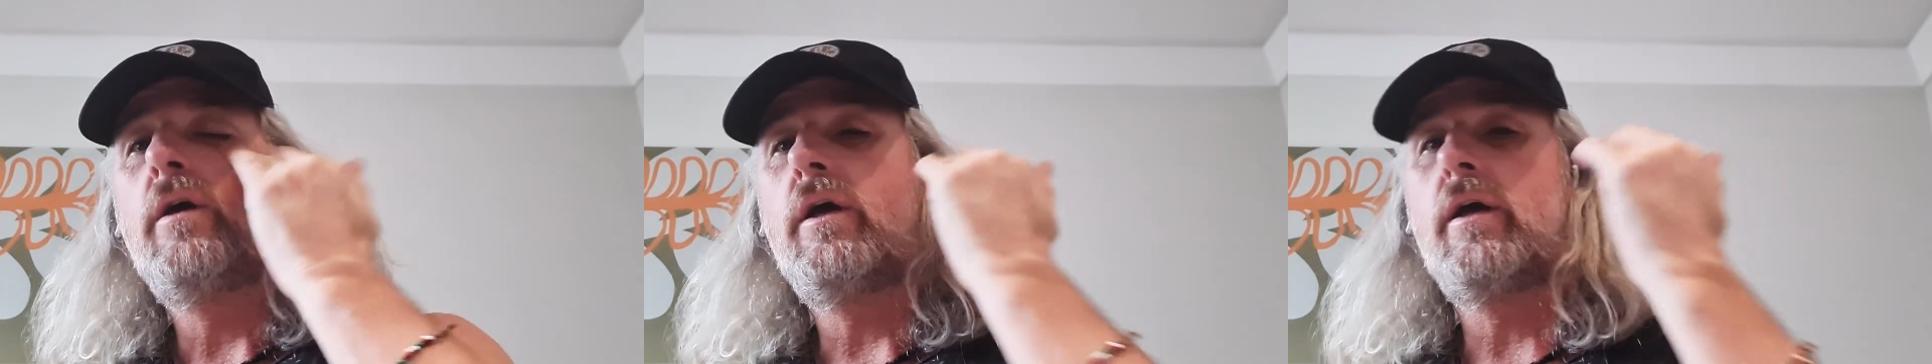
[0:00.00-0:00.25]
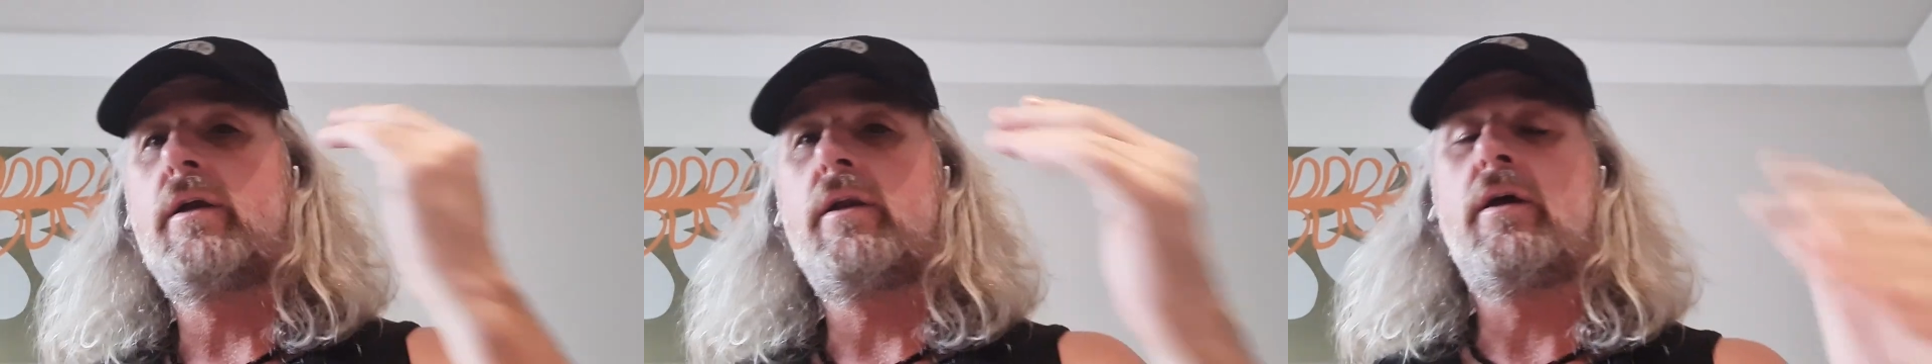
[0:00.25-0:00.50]

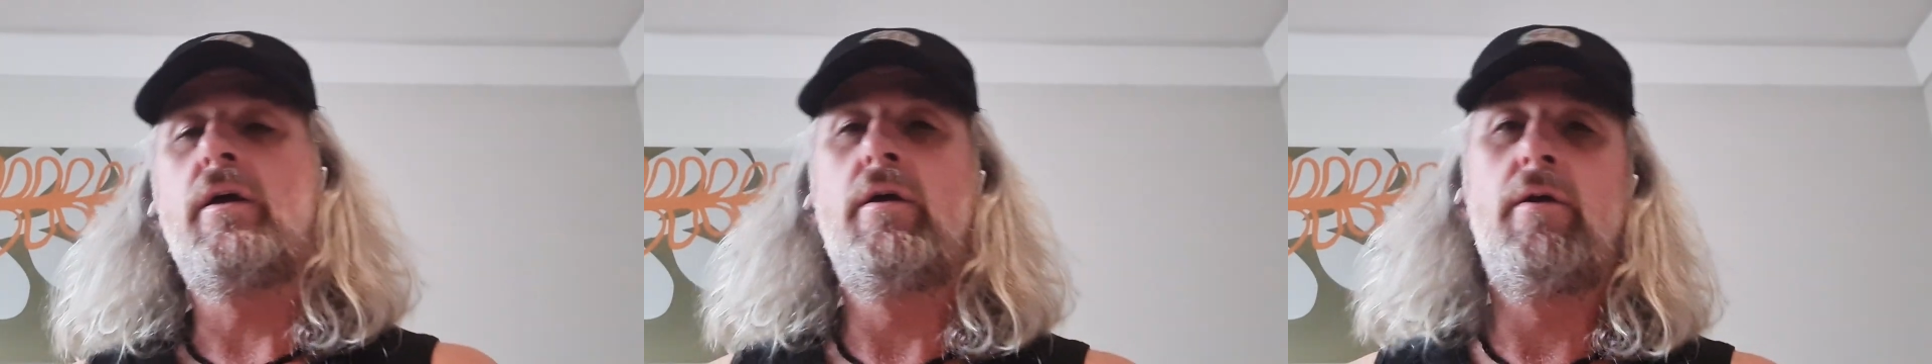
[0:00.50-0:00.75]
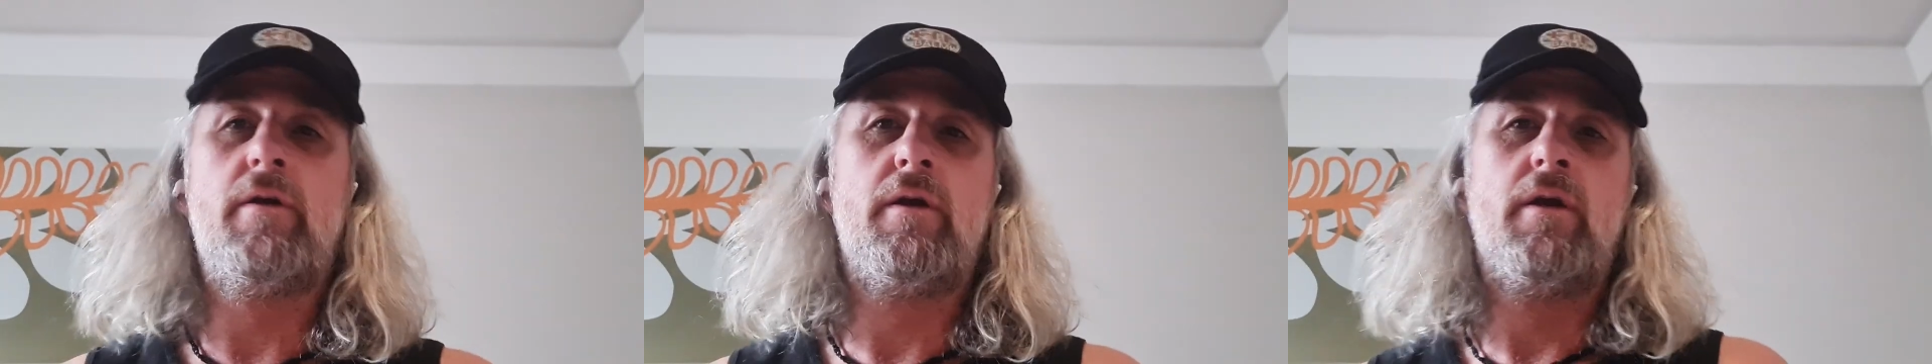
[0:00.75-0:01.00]
And
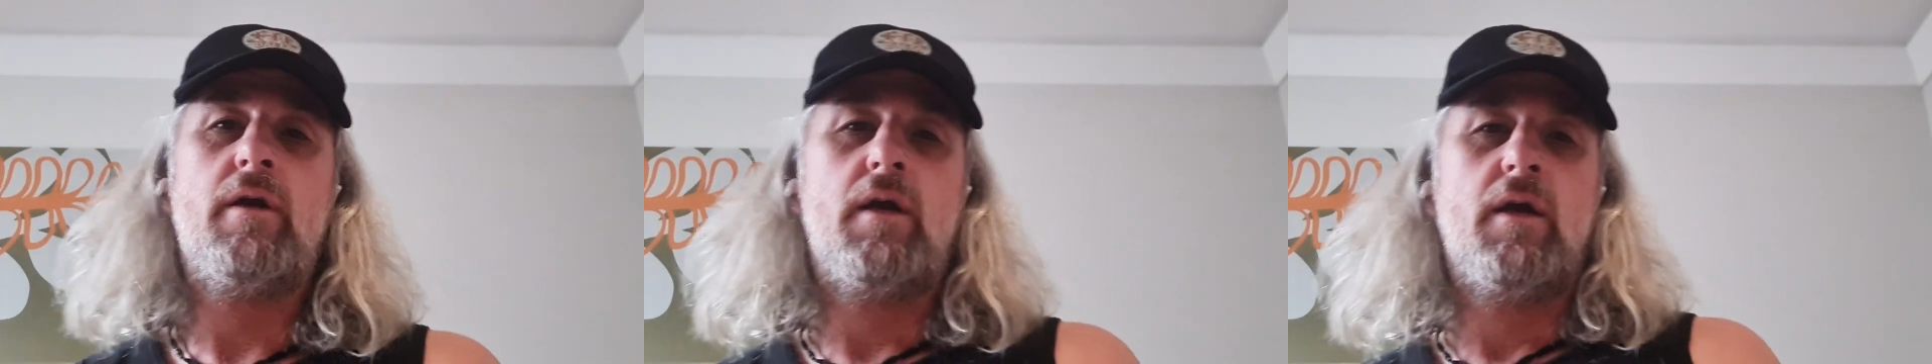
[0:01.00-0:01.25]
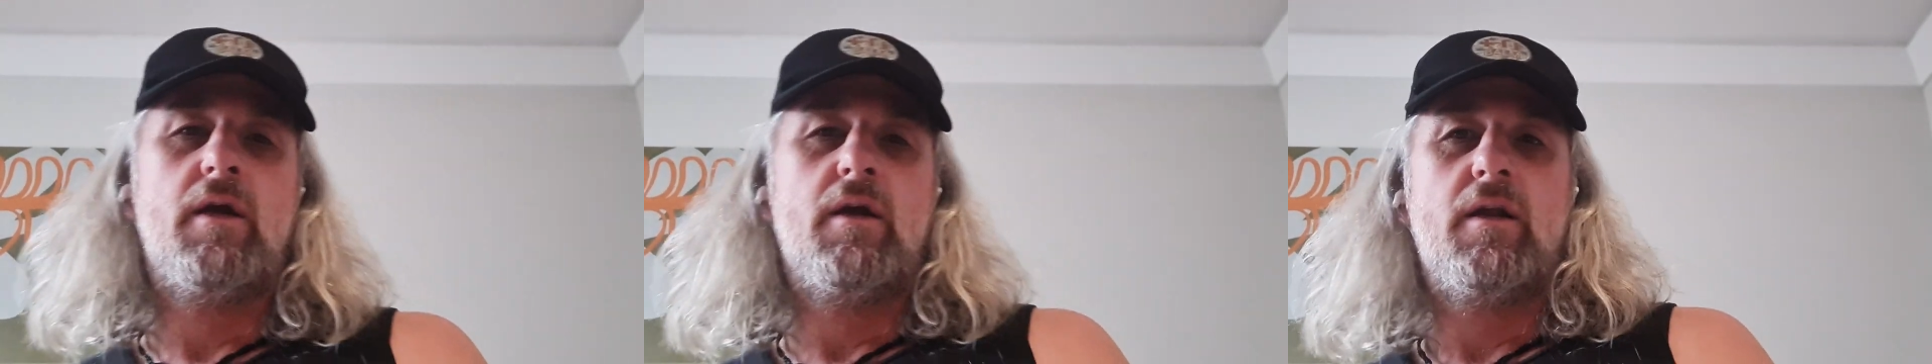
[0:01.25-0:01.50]

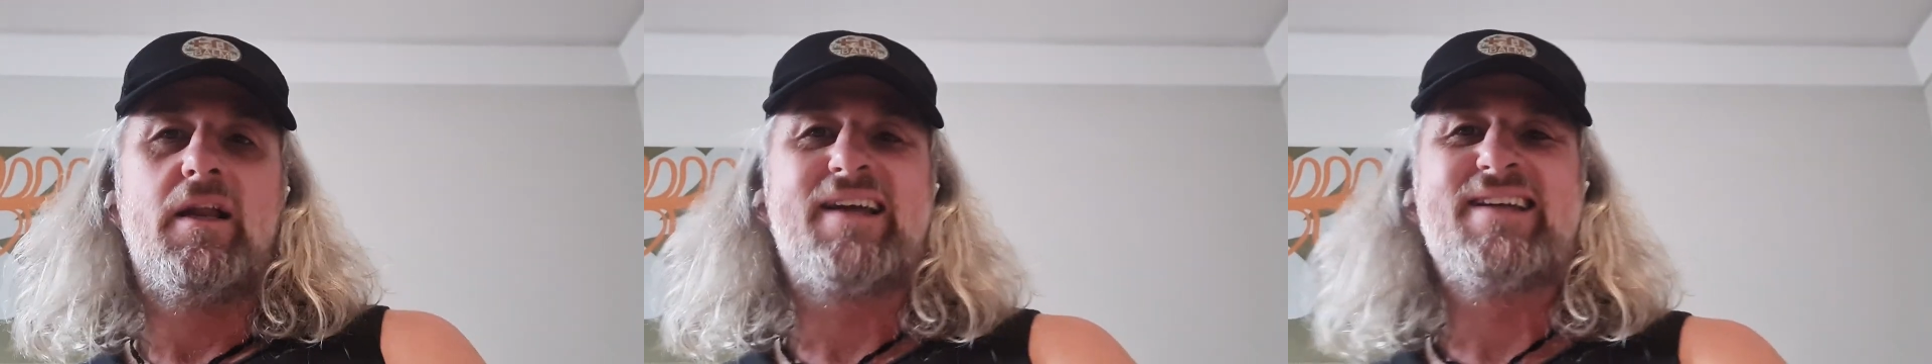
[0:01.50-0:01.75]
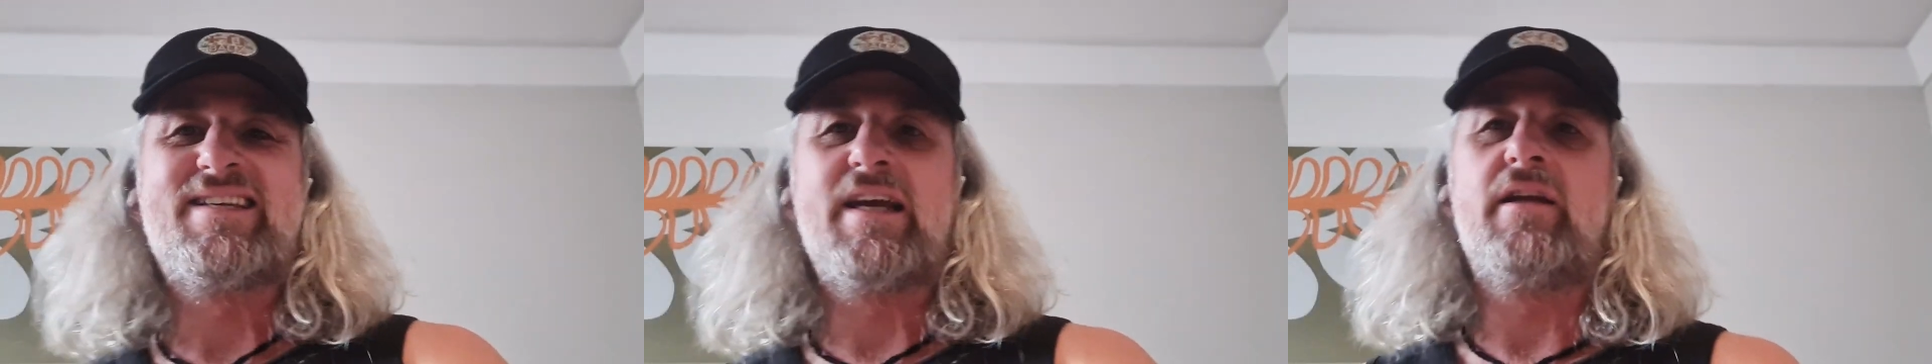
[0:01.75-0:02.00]
like
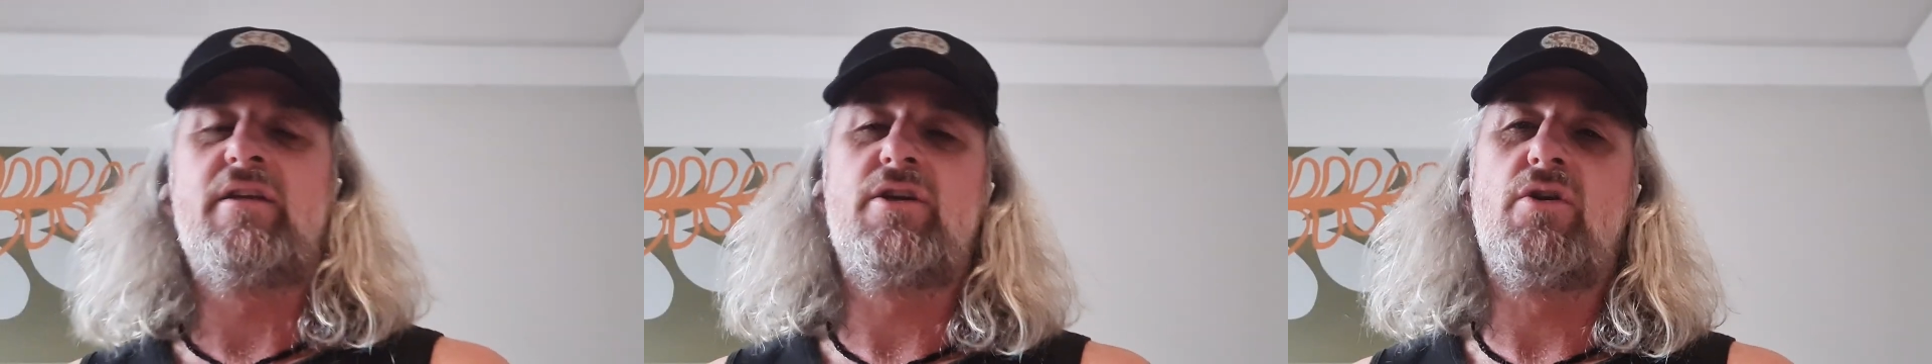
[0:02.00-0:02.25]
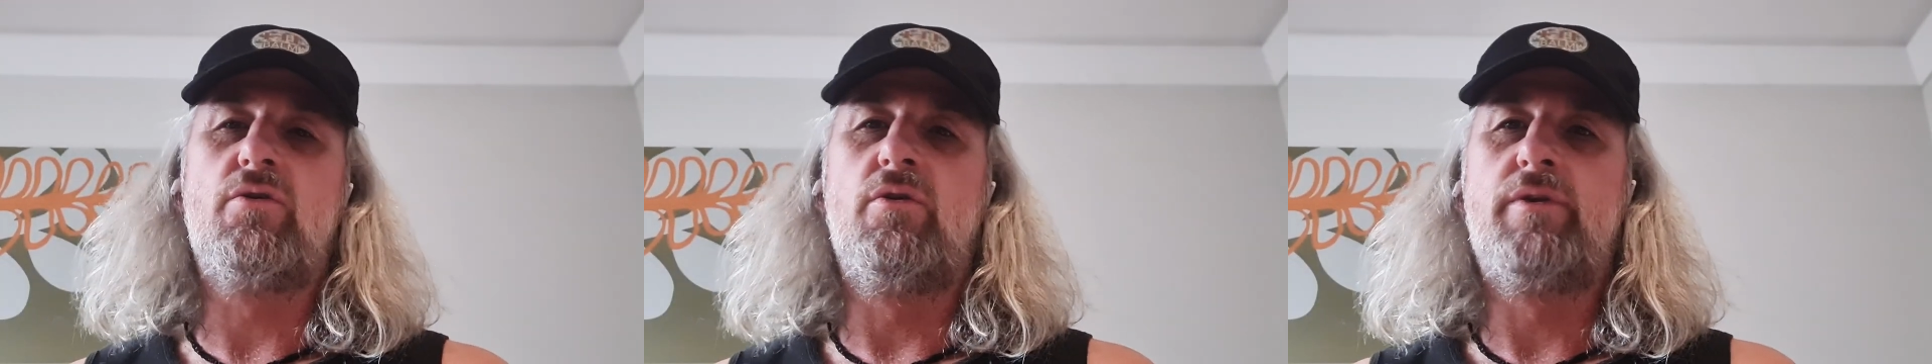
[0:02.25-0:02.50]
I say, the
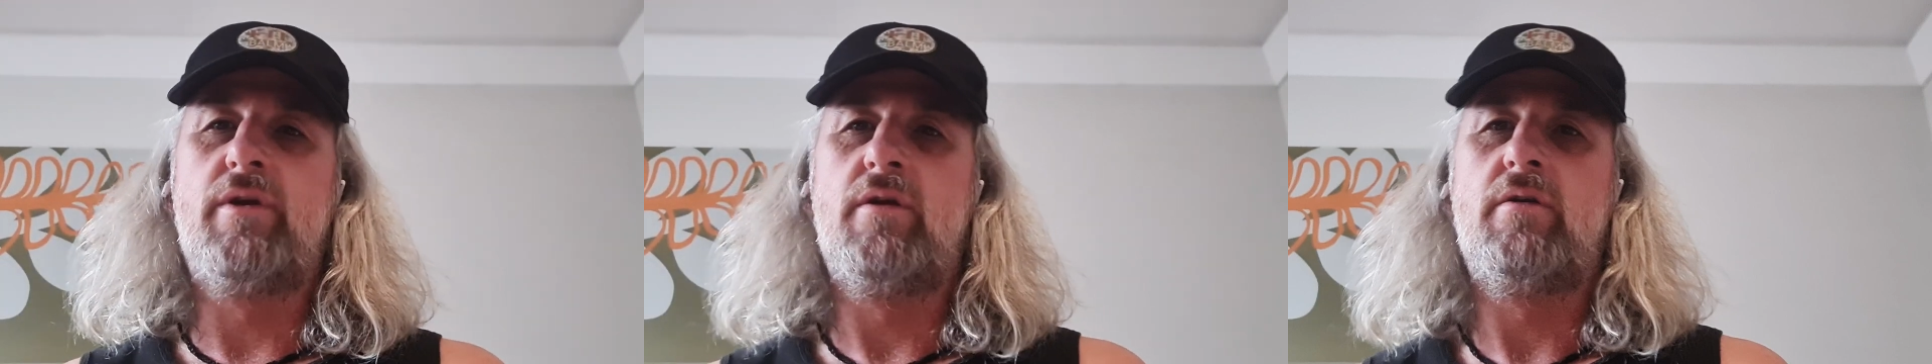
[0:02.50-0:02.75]
so-called